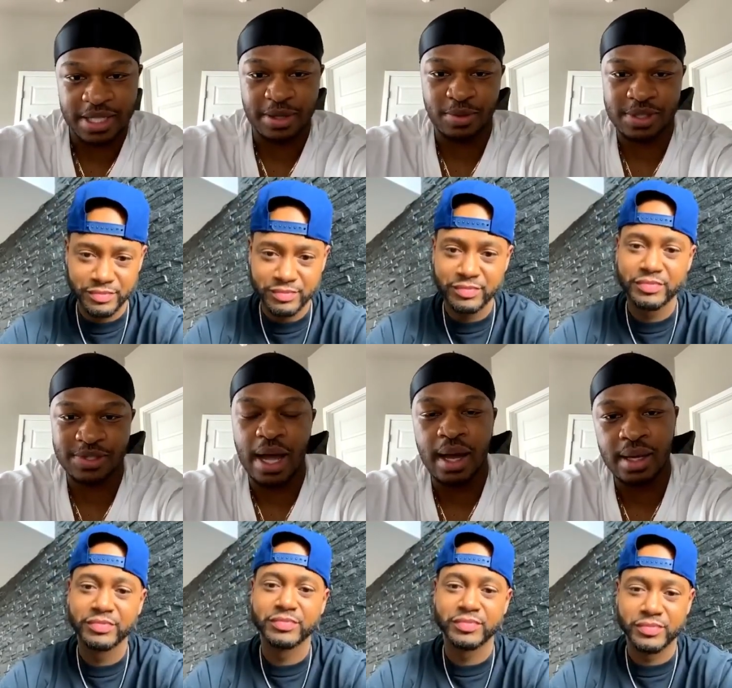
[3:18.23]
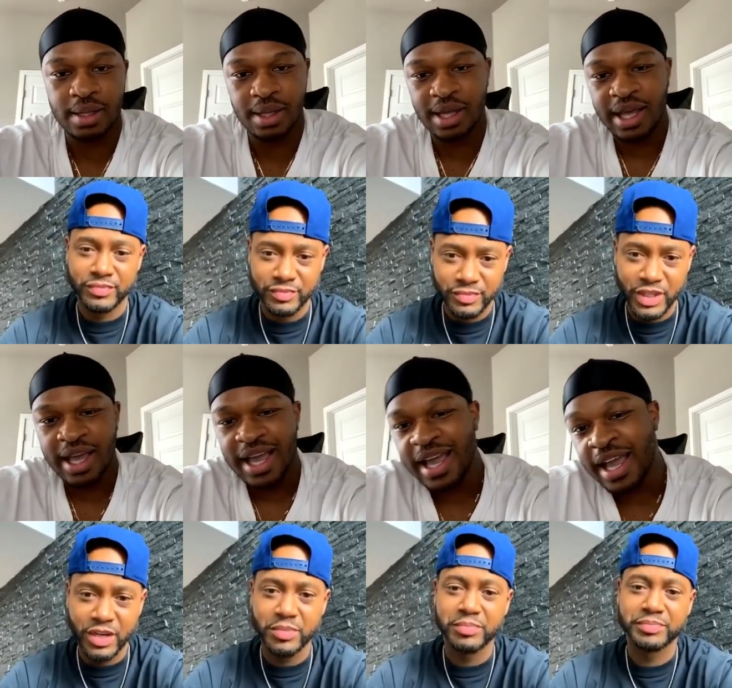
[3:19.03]
Speaker 1: was signed. Yep.
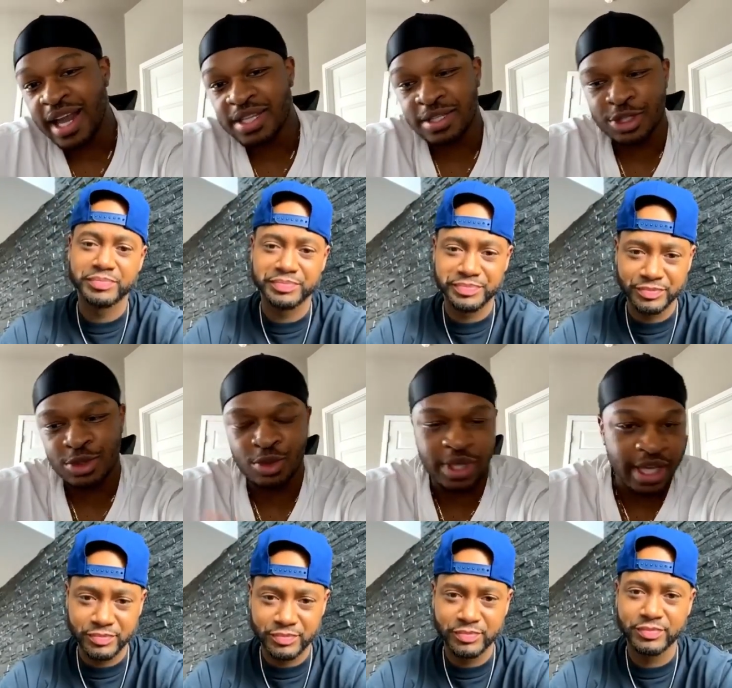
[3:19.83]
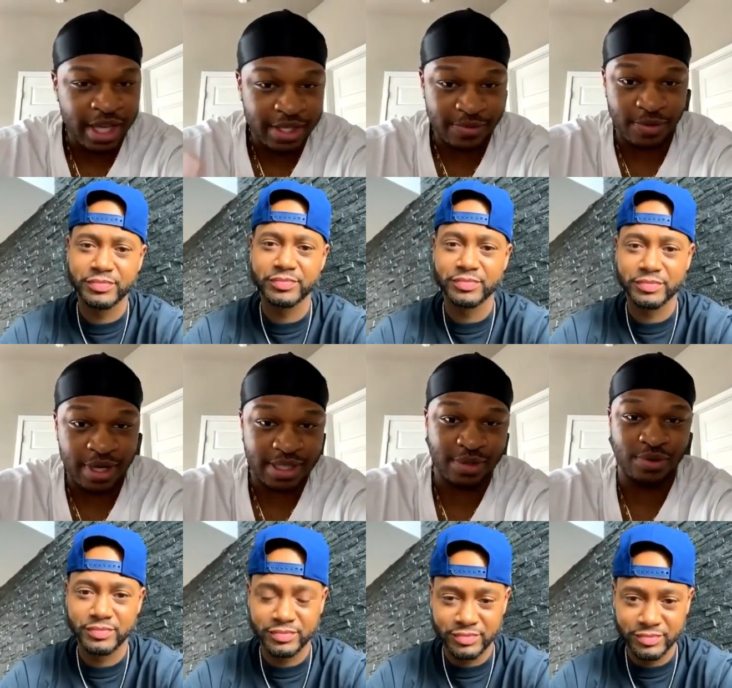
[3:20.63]
And it took two years for it to
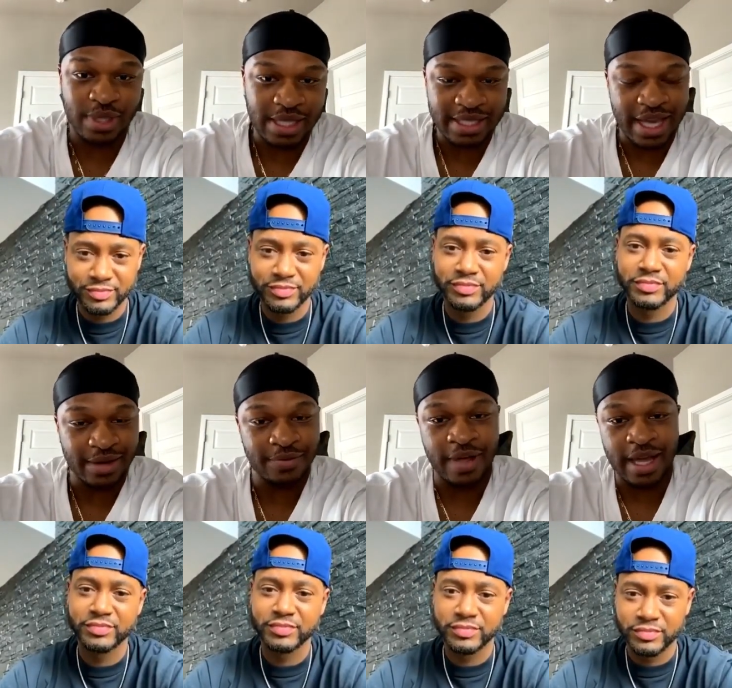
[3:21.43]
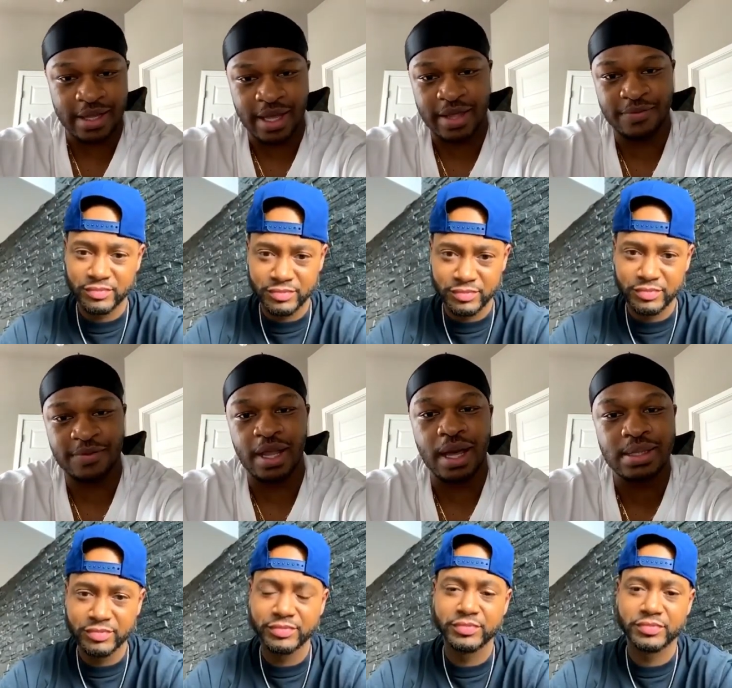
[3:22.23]
really take effect, and for the
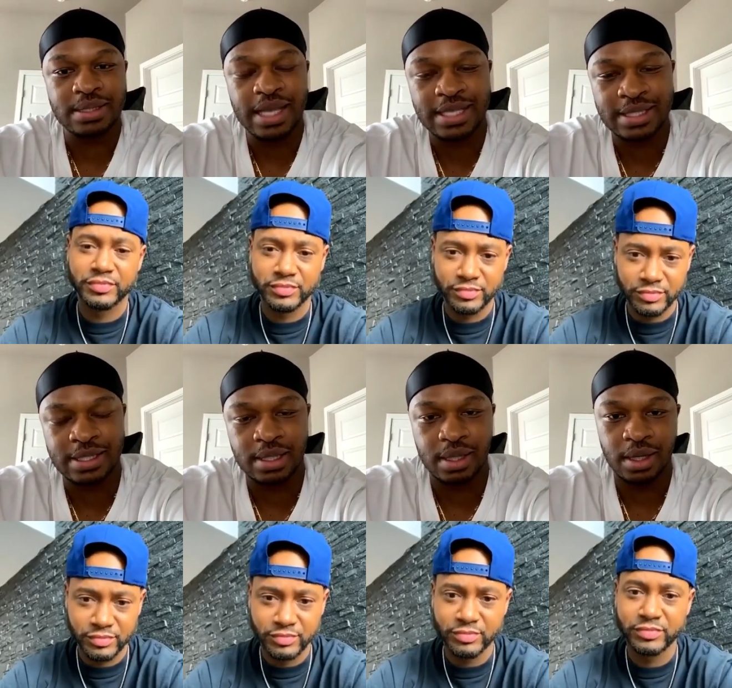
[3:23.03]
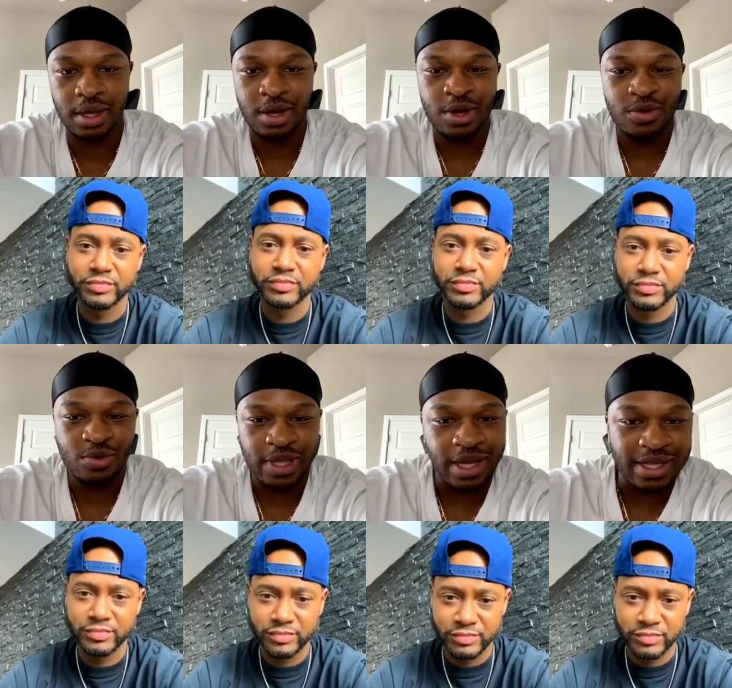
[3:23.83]
other states to really
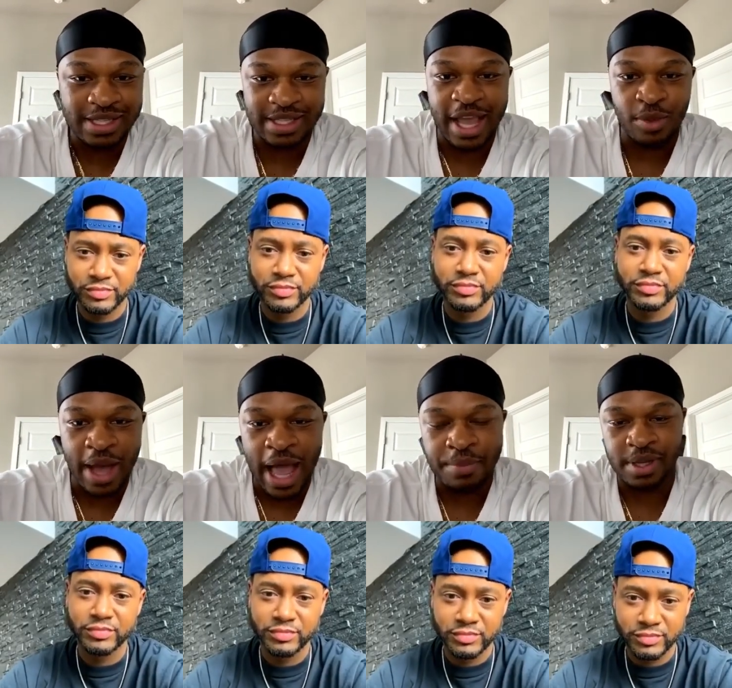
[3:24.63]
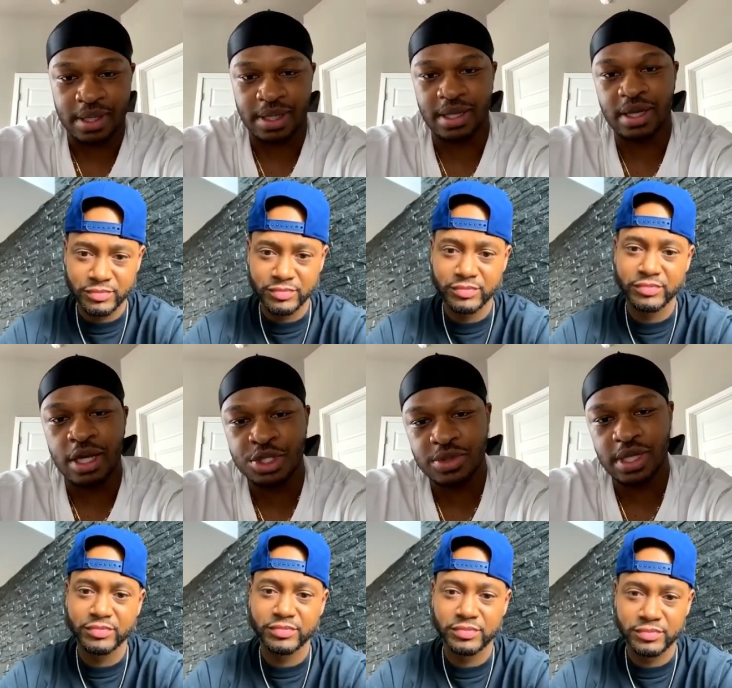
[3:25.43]
understand what happened in the
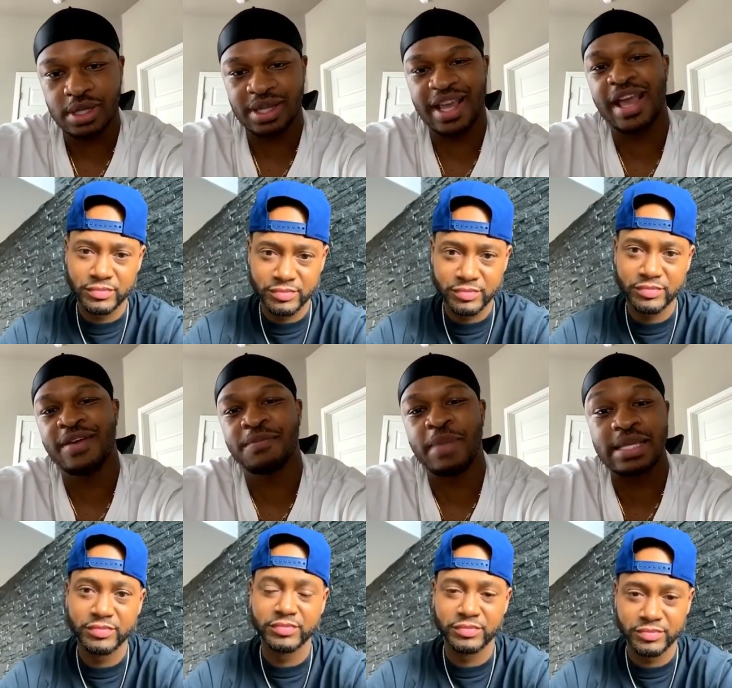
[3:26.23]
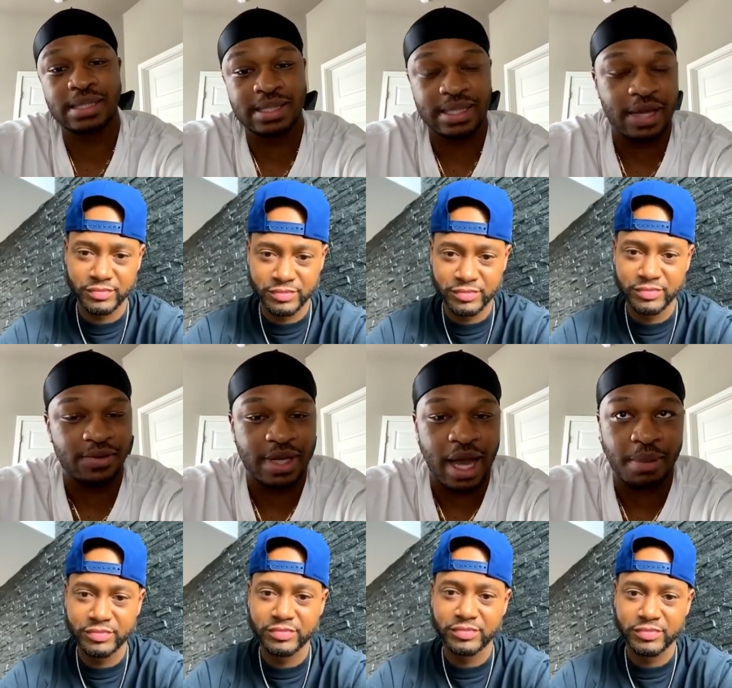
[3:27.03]
country, and mm-hmm. basically slavery got
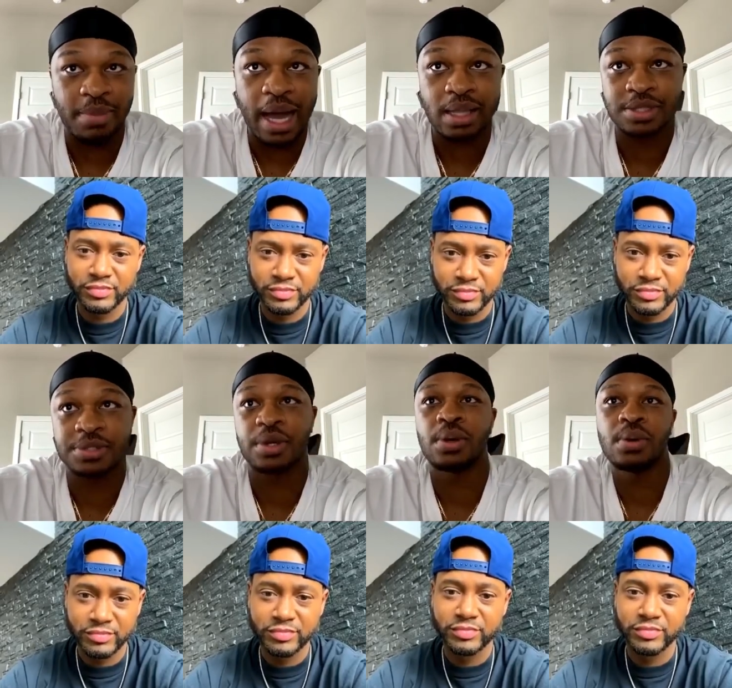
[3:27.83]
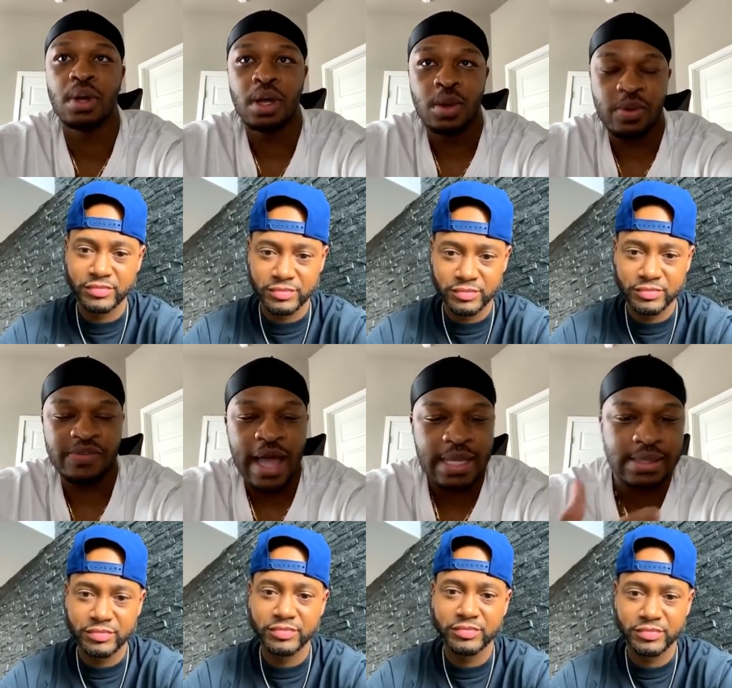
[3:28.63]
abolished. So, with that
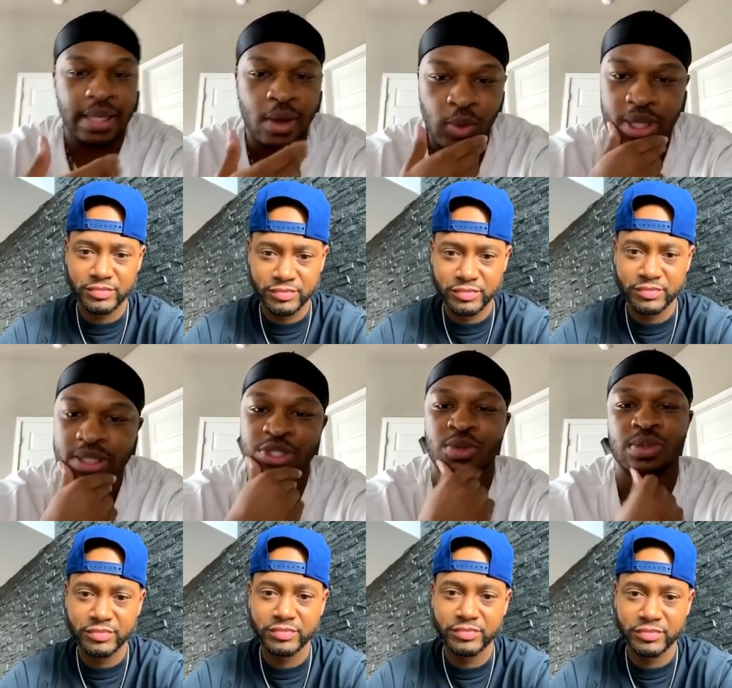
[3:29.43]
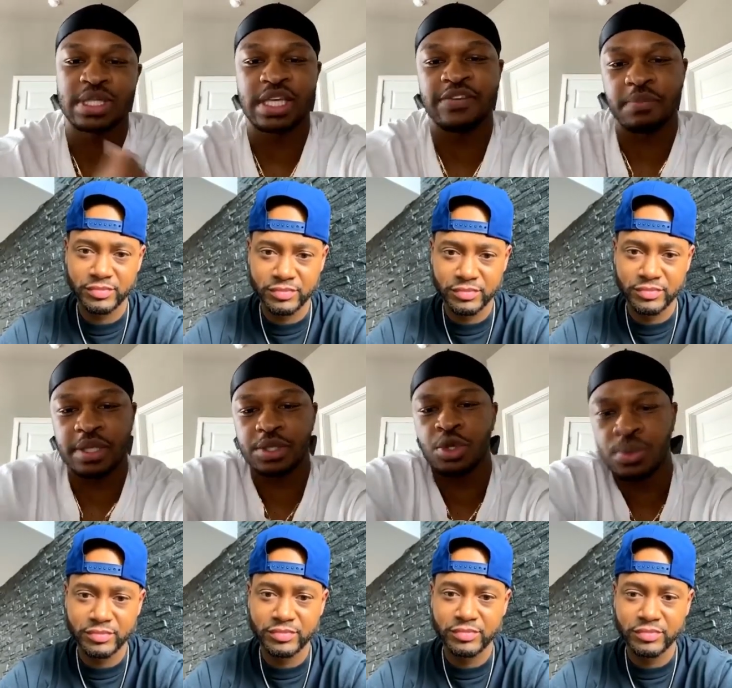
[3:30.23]
said, what does Juneteenth mean to
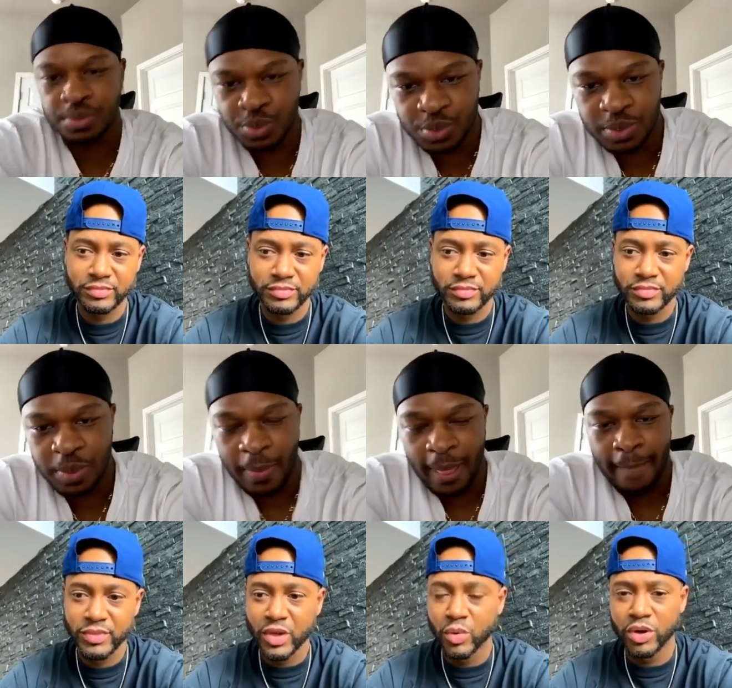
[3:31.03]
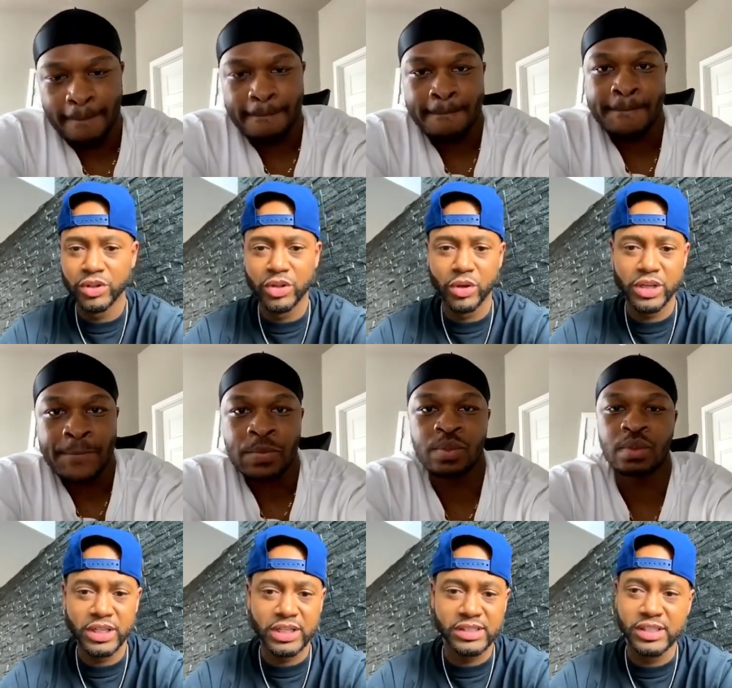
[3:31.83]
you? well, you know, it, it
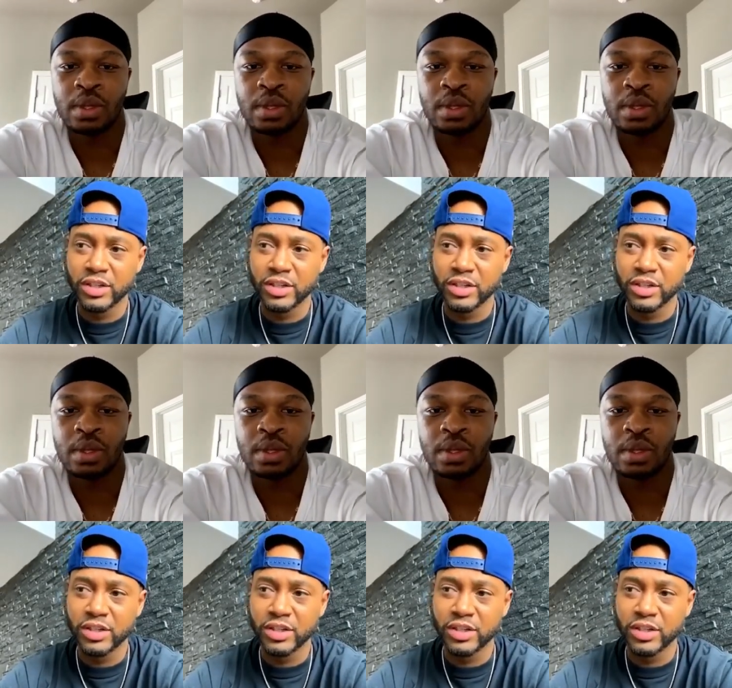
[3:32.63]
still,